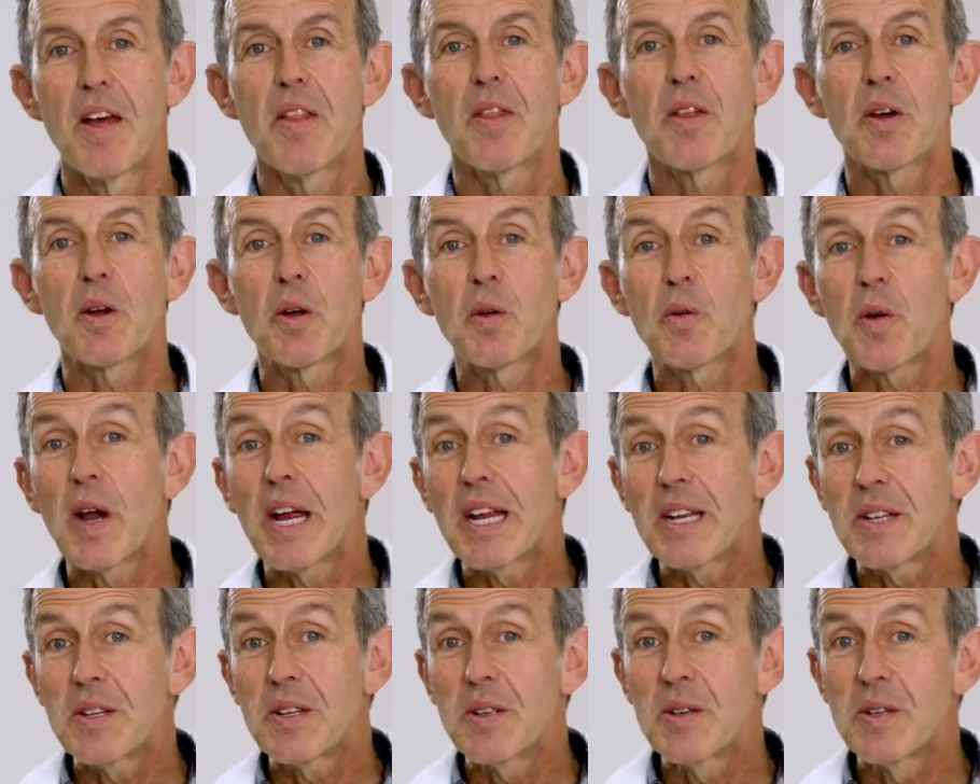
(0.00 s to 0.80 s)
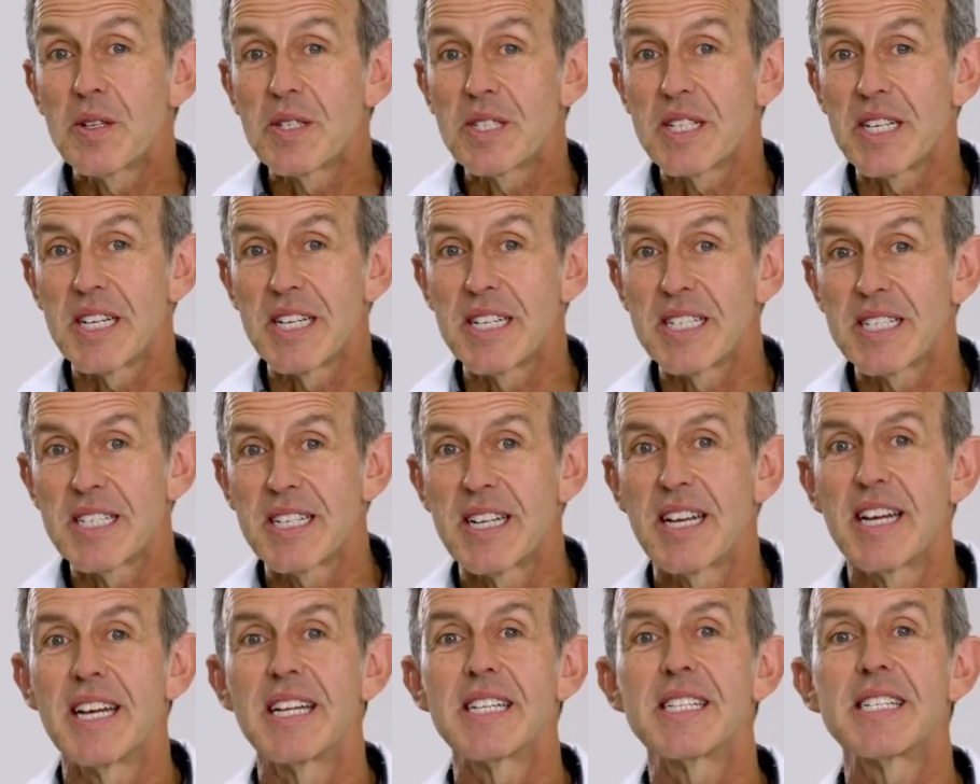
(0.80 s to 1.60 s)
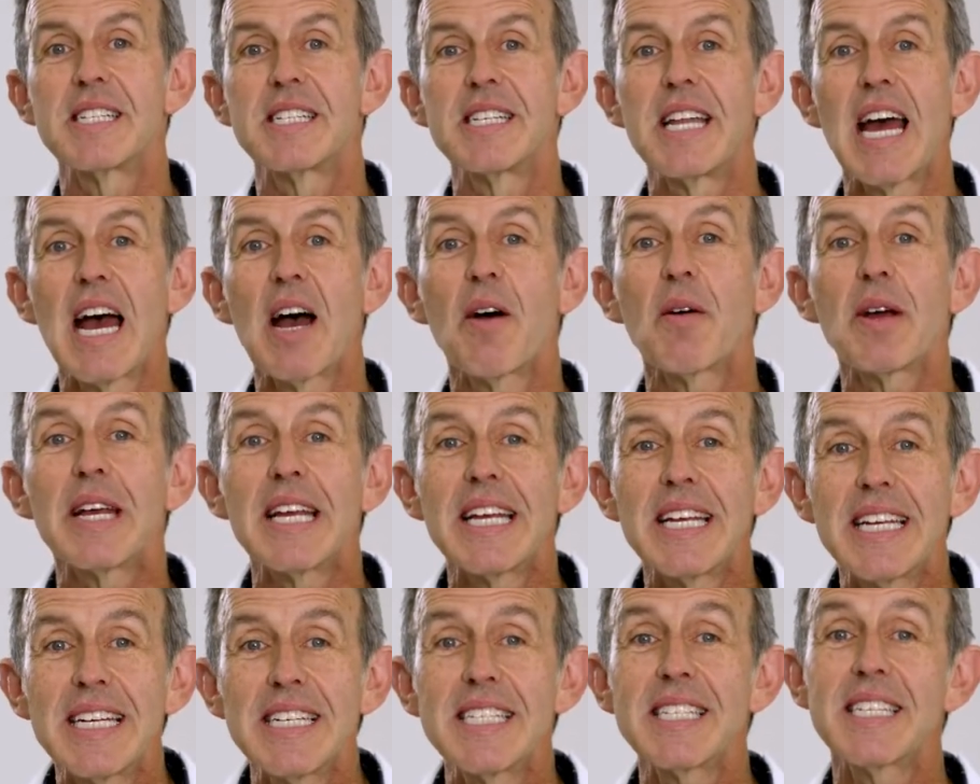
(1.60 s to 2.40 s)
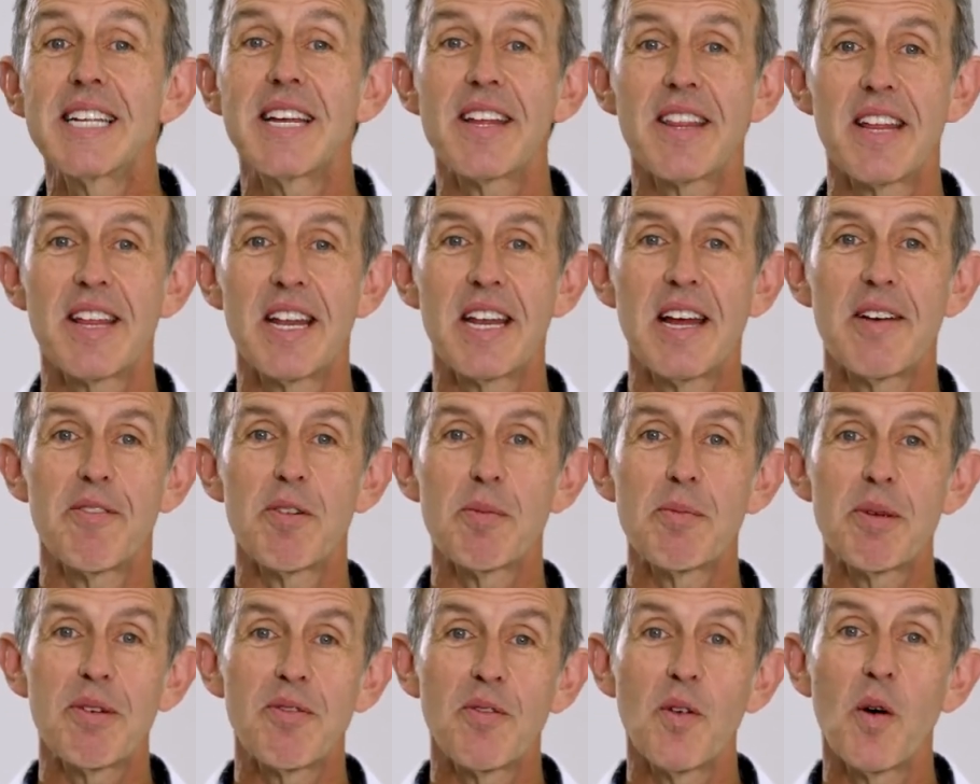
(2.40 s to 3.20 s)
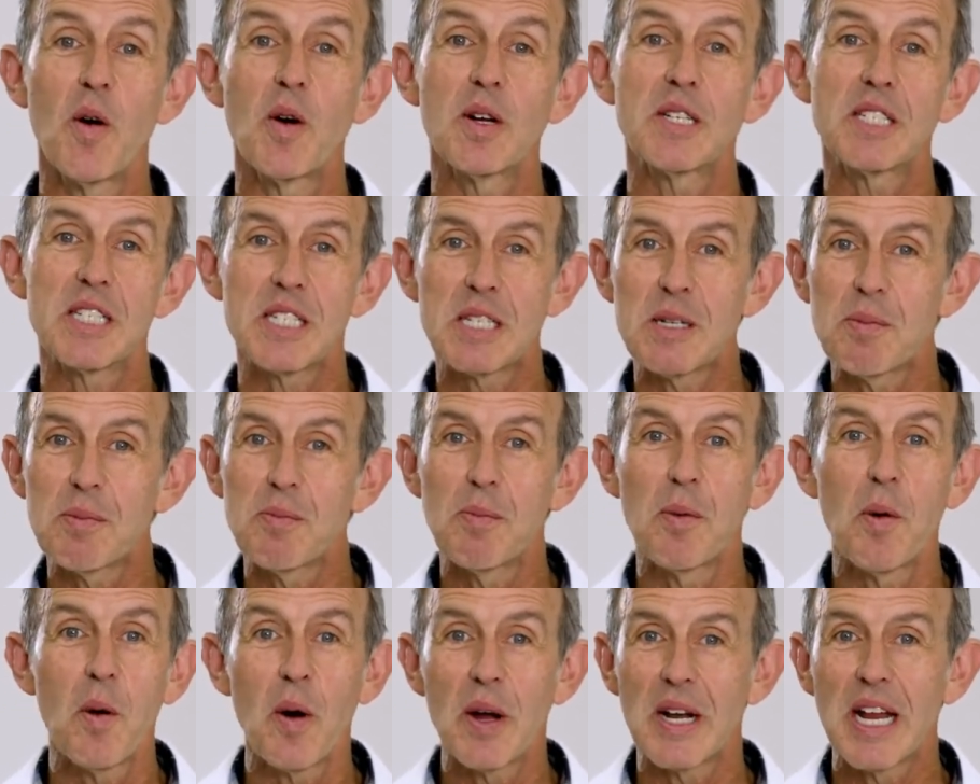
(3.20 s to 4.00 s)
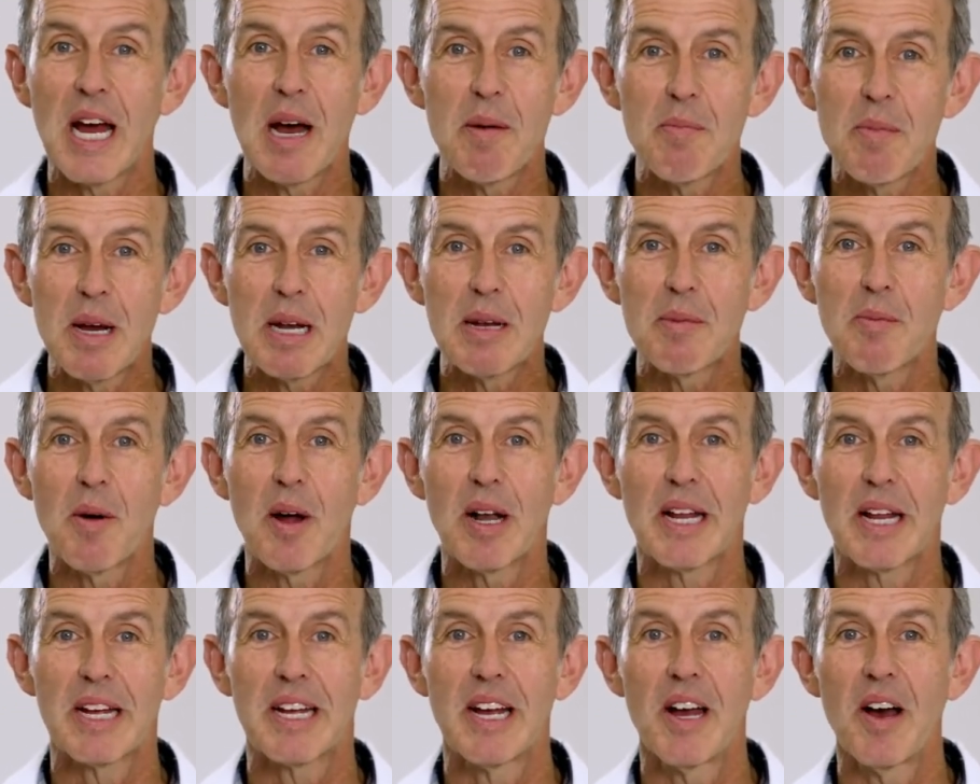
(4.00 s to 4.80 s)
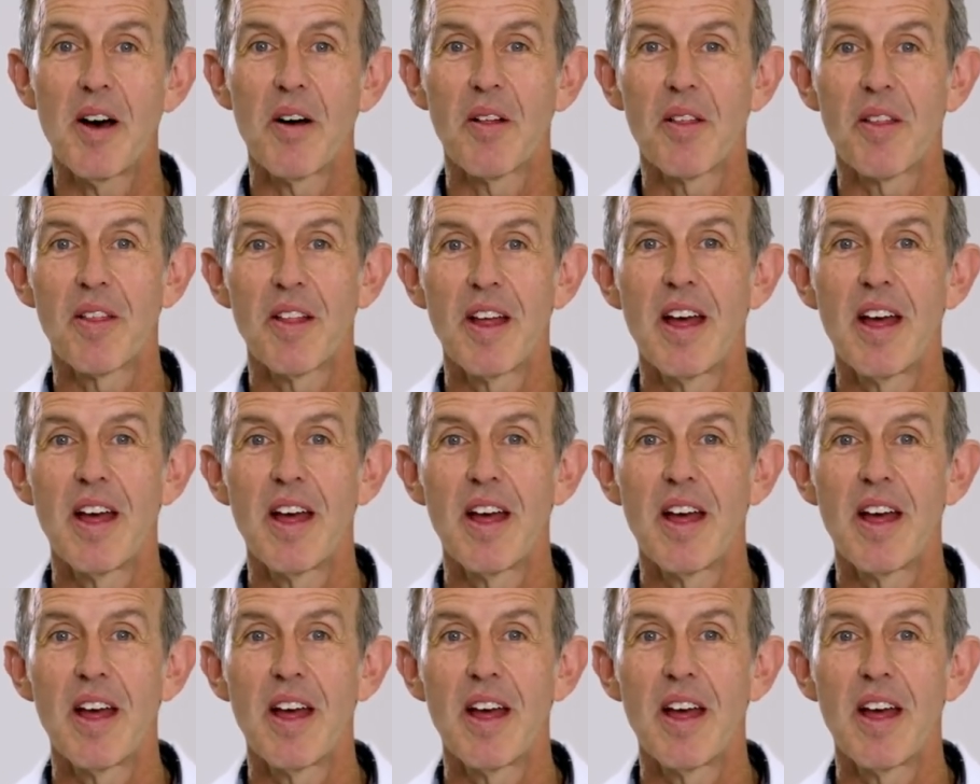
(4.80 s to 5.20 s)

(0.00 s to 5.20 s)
The great news is it's now easier than ever before to support our metabolic health.